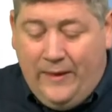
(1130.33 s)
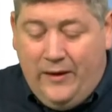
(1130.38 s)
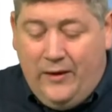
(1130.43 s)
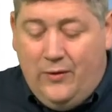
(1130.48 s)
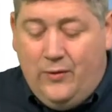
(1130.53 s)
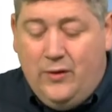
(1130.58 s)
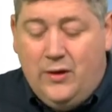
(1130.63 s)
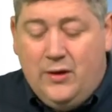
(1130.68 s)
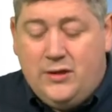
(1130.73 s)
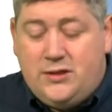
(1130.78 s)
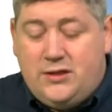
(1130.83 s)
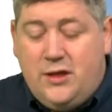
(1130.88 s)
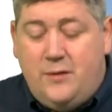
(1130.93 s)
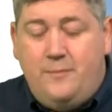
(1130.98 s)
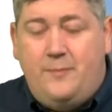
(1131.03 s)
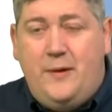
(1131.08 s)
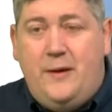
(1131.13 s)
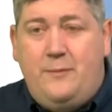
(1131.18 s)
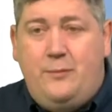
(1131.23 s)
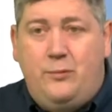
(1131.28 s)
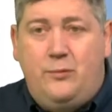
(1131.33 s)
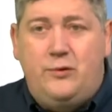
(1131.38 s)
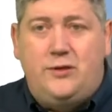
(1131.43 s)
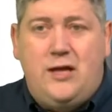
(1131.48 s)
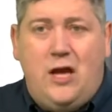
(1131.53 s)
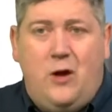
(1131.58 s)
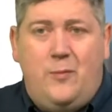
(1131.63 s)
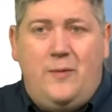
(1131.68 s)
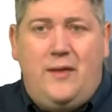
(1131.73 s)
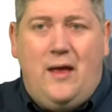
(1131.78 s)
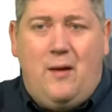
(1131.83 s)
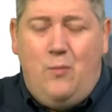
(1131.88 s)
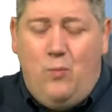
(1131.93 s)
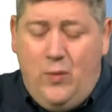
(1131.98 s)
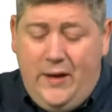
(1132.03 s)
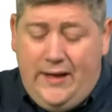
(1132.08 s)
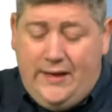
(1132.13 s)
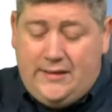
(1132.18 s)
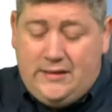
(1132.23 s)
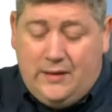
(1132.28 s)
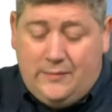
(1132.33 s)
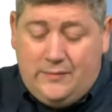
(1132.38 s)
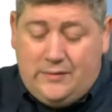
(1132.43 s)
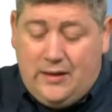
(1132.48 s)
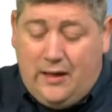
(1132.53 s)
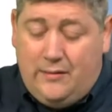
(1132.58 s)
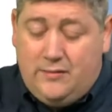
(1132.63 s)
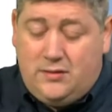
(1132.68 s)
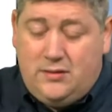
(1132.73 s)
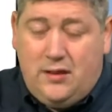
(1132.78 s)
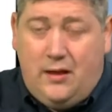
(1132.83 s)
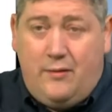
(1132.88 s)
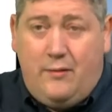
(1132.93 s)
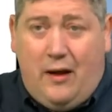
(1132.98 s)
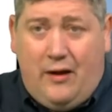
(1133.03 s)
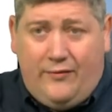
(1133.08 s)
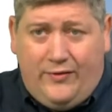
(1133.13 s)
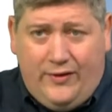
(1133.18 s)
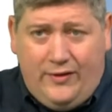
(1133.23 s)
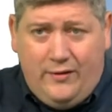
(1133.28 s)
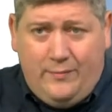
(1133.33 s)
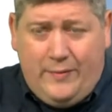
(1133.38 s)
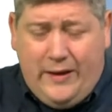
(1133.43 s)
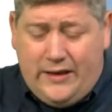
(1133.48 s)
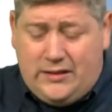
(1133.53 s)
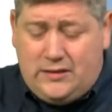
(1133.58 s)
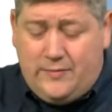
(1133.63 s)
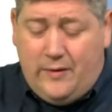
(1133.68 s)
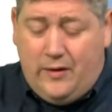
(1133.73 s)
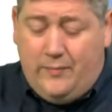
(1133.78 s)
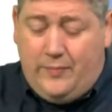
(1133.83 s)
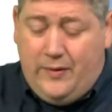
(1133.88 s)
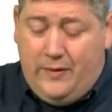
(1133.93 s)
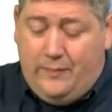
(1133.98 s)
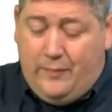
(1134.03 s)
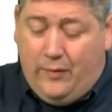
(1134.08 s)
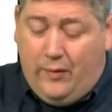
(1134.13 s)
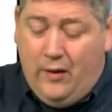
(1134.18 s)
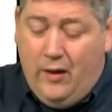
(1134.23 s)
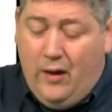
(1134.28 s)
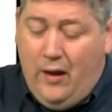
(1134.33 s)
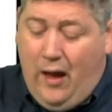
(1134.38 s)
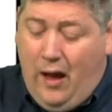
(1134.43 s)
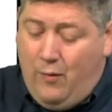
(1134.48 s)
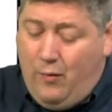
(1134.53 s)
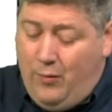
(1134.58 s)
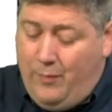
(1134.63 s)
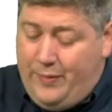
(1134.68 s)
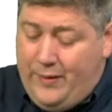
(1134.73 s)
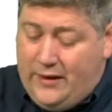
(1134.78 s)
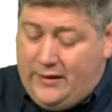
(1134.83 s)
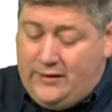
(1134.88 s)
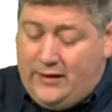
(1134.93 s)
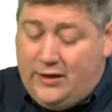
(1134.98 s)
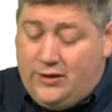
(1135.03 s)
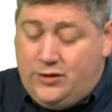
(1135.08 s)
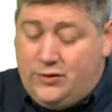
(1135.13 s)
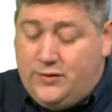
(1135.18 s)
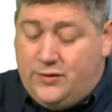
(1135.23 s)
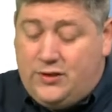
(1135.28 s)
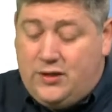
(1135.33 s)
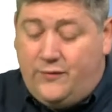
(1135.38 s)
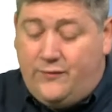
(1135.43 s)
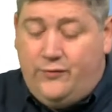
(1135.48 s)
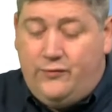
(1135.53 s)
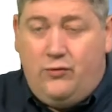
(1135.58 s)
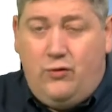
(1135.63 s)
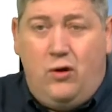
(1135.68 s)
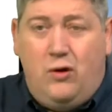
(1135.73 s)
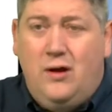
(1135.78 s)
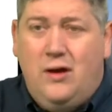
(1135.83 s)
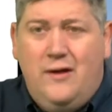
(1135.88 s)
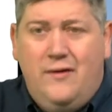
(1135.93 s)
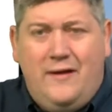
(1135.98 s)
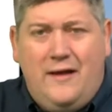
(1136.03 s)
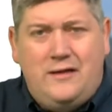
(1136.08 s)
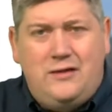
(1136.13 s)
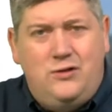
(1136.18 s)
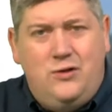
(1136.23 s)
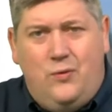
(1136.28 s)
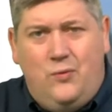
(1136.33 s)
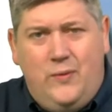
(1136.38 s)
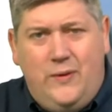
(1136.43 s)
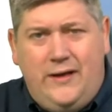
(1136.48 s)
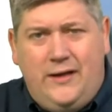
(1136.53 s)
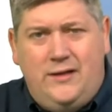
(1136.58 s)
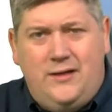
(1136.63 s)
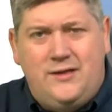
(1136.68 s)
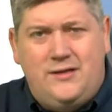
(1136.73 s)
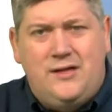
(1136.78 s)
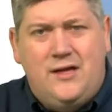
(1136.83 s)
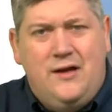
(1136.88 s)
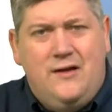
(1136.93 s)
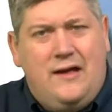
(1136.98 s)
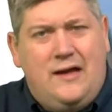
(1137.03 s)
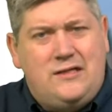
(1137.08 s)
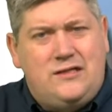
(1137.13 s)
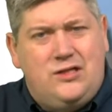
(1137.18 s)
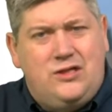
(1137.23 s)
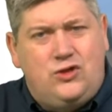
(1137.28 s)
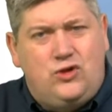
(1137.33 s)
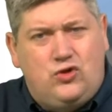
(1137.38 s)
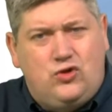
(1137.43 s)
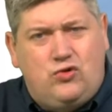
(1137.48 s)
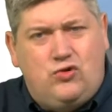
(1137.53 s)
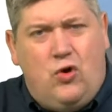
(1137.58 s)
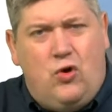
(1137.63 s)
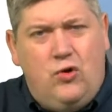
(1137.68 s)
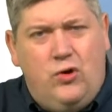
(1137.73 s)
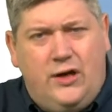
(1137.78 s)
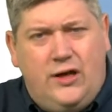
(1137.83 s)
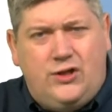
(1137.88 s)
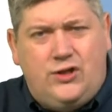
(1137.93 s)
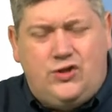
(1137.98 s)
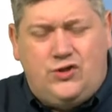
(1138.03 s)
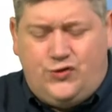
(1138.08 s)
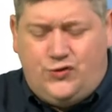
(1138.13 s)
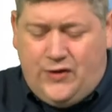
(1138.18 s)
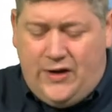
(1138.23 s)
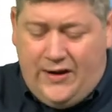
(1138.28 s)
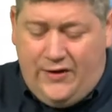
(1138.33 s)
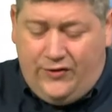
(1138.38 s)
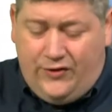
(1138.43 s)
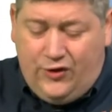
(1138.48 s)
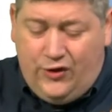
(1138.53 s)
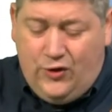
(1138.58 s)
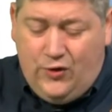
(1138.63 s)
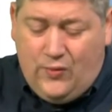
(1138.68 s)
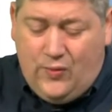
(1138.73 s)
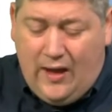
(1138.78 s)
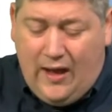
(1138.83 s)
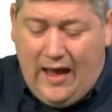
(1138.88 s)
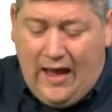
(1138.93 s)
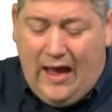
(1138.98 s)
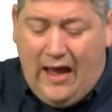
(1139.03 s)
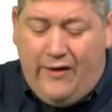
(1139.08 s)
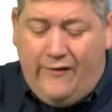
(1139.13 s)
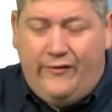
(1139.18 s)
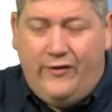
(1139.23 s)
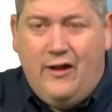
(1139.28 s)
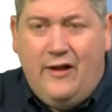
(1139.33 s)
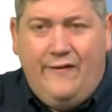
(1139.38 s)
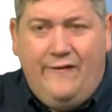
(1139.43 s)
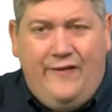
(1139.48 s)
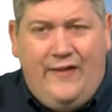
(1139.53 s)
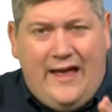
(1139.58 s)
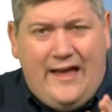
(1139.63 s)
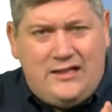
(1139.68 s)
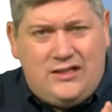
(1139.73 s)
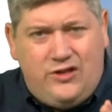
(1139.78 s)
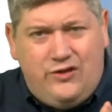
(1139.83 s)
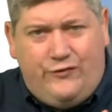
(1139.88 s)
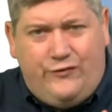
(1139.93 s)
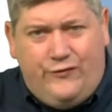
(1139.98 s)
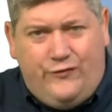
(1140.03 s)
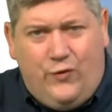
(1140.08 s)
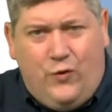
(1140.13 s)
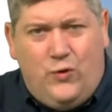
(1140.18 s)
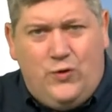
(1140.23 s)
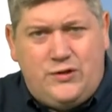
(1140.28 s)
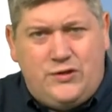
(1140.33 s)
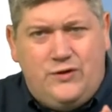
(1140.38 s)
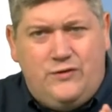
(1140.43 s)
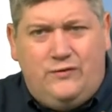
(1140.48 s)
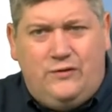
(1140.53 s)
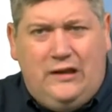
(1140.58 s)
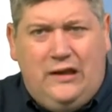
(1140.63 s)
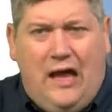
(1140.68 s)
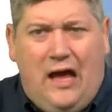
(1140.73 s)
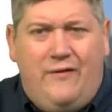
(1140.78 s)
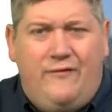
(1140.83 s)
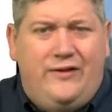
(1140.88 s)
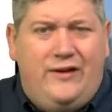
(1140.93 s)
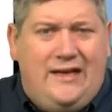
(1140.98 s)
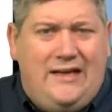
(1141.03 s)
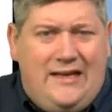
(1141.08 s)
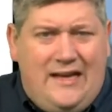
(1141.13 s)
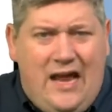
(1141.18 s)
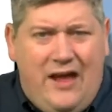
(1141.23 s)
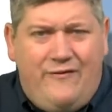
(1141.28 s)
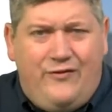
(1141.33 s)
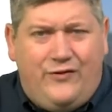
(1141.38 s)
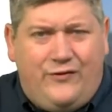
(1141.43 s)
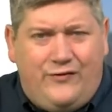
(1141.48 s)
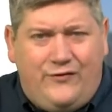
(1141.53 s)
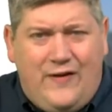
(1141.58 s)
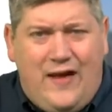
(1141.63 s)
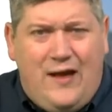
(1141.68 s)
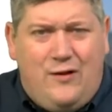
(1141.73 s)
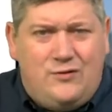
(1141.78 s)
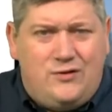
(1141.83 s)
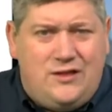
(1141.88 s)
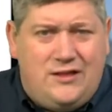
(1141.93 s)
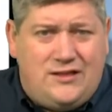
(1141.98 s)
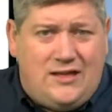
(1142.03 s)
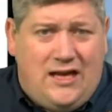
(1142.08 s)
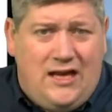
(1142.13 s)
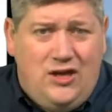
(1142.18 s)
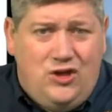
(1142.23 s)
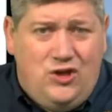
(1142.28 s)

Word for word: You know, some people will tell me that I'm weak sometimes because I, I, think the best about people. I won't pay attention to a suffered wrong. That's not weakness. That's the strongest strength you have. That's the force of love, and it never fails. And it's in